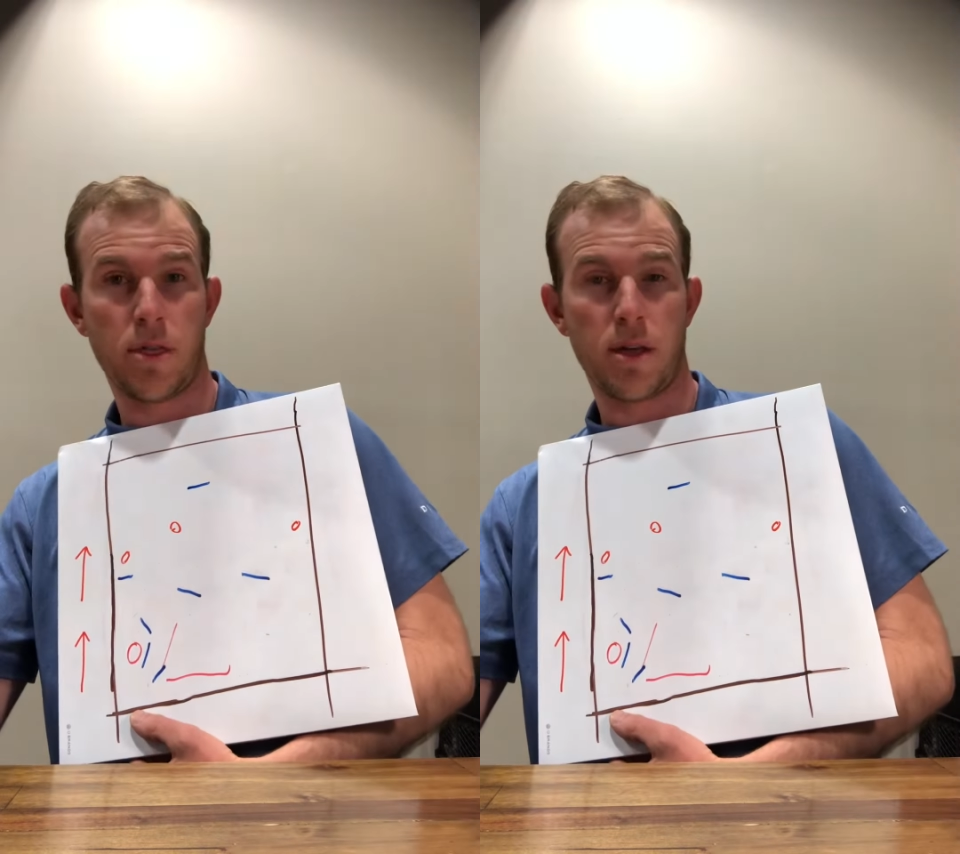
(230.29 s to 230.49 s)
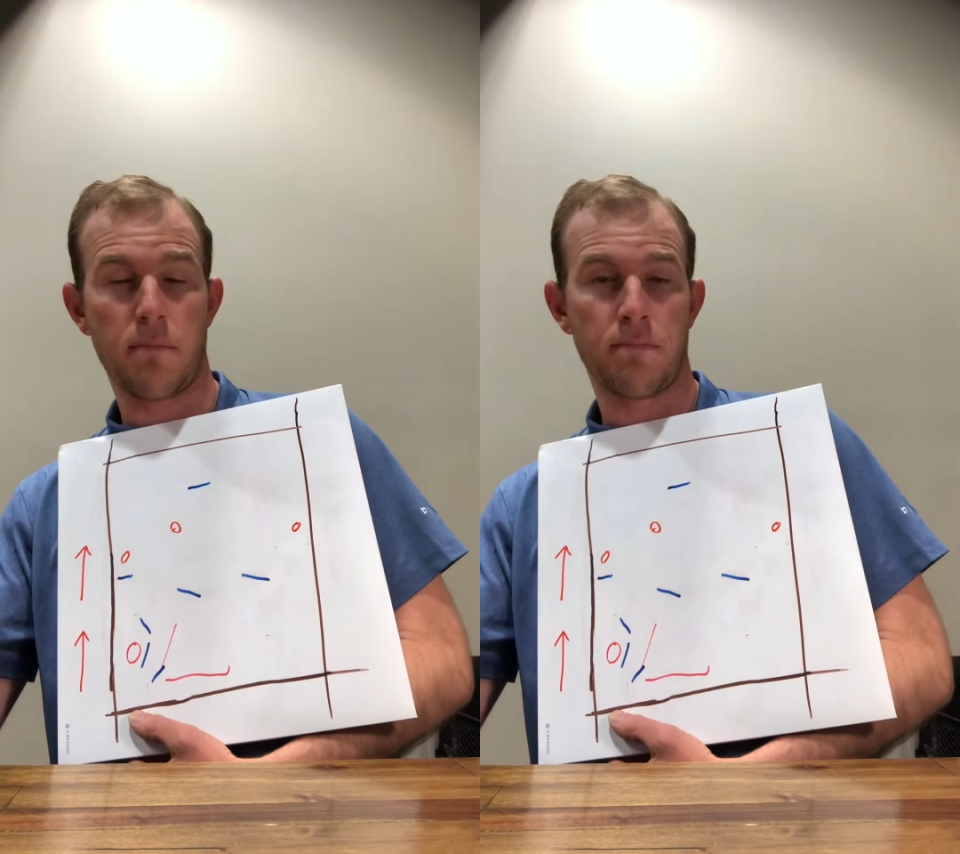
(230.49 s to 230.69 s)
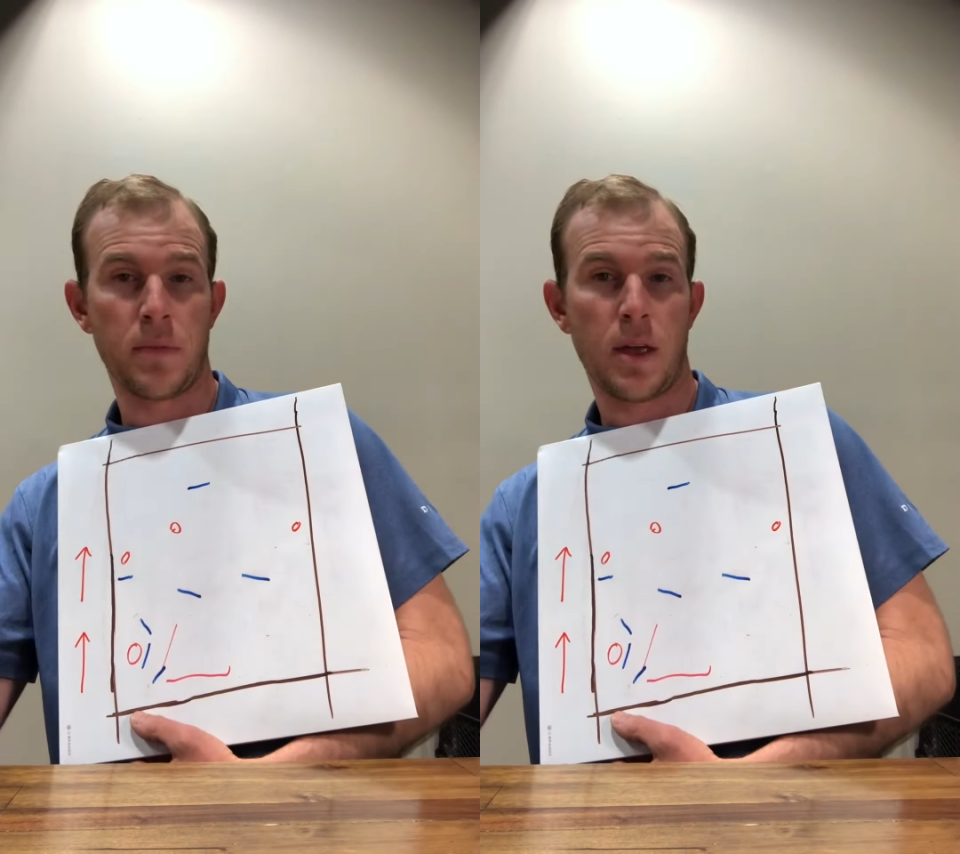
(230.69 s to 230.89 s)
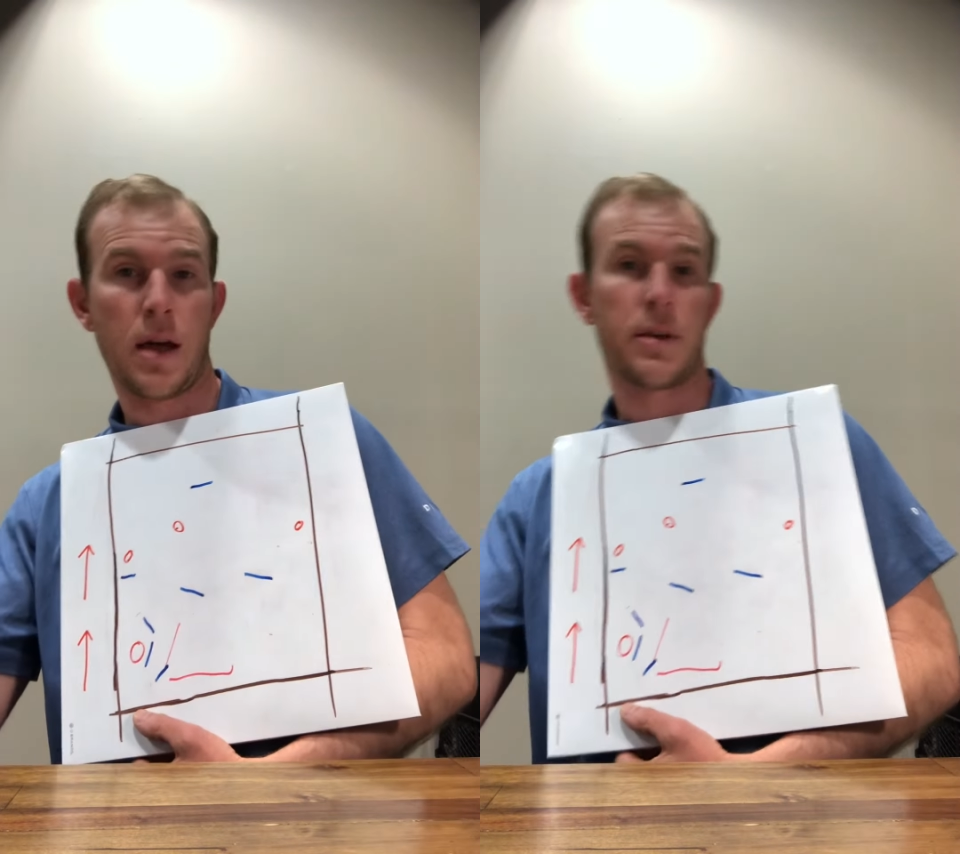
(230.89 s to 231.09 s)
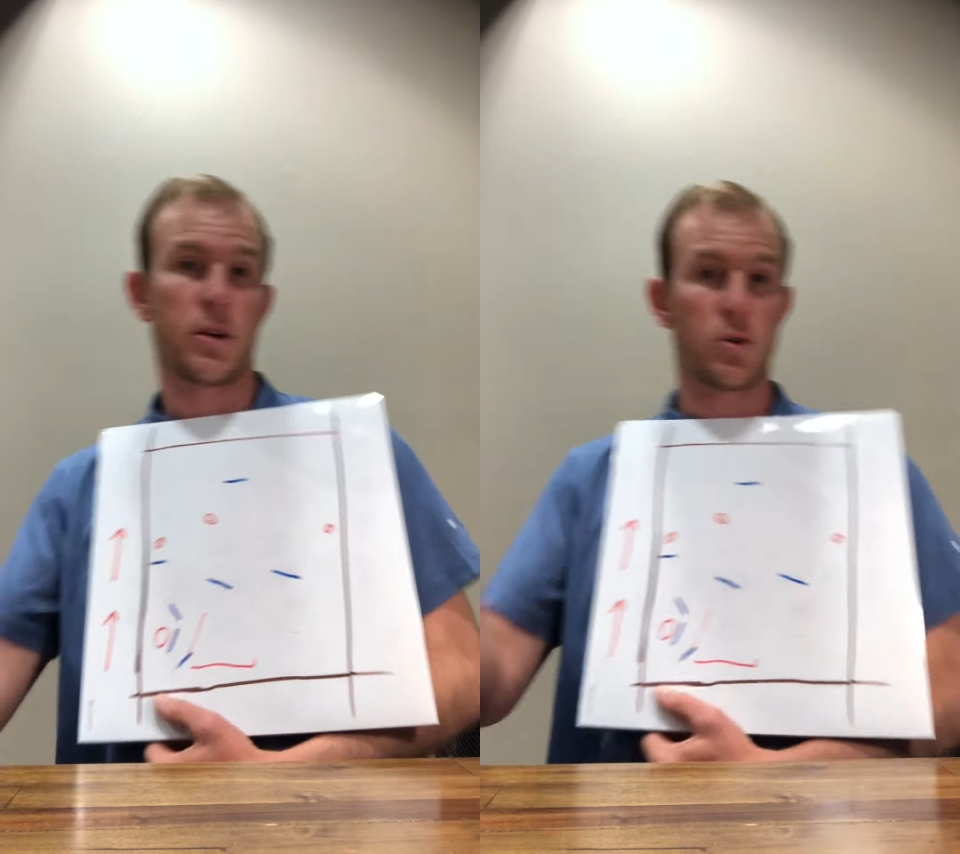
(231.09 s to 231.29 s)
them
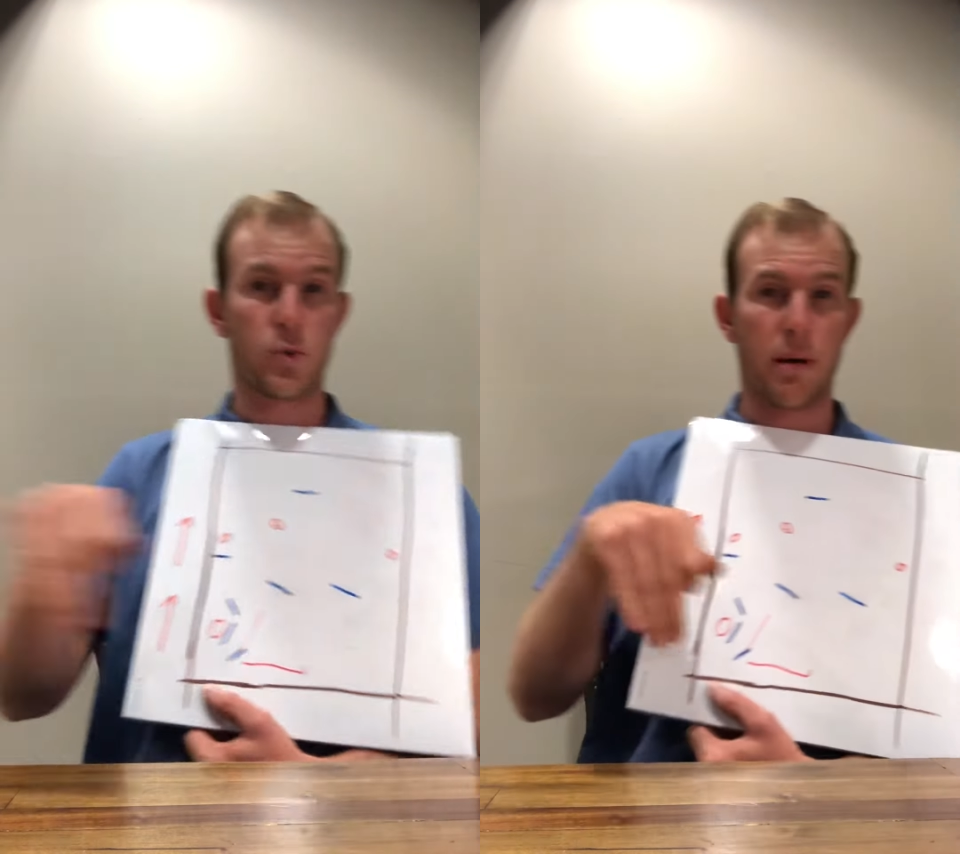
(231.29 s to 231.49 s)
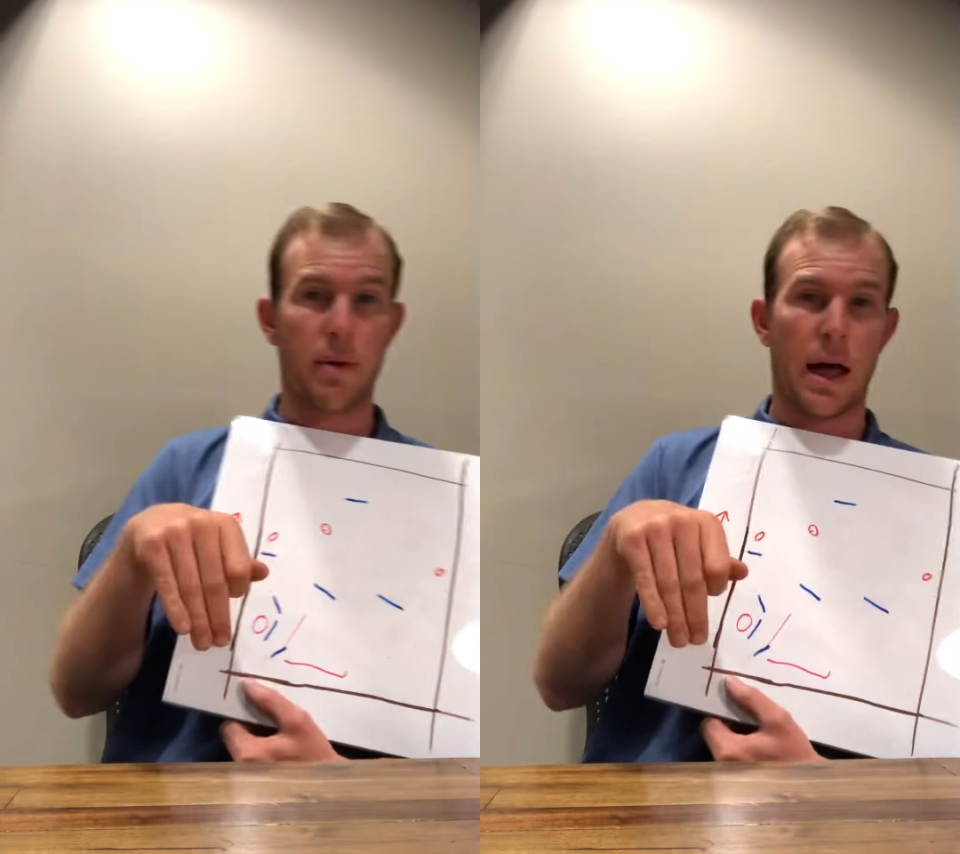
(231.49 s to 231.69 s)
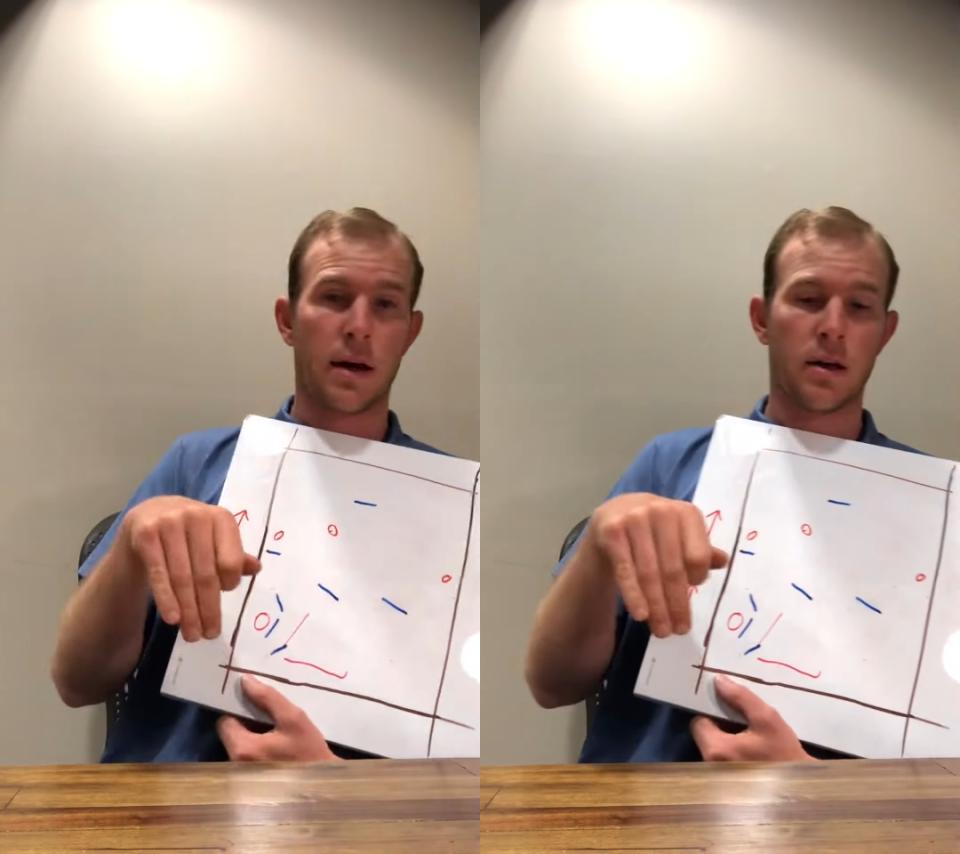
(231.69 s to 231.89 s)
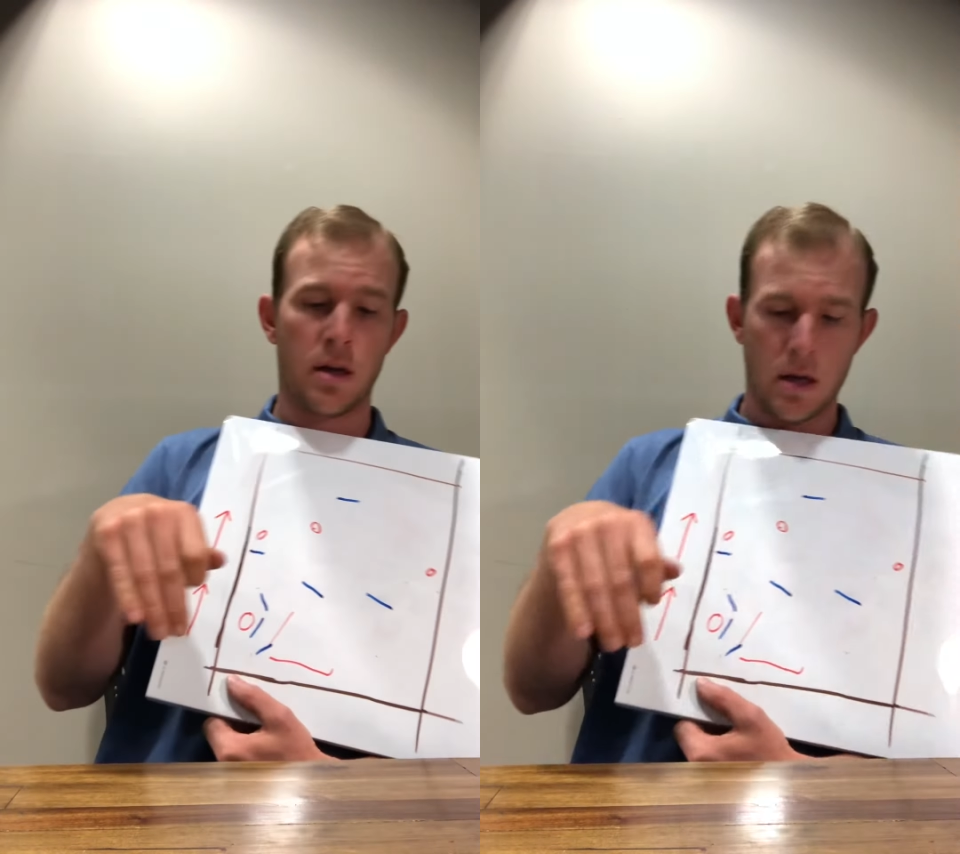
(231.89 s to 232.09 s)
and then goes right back.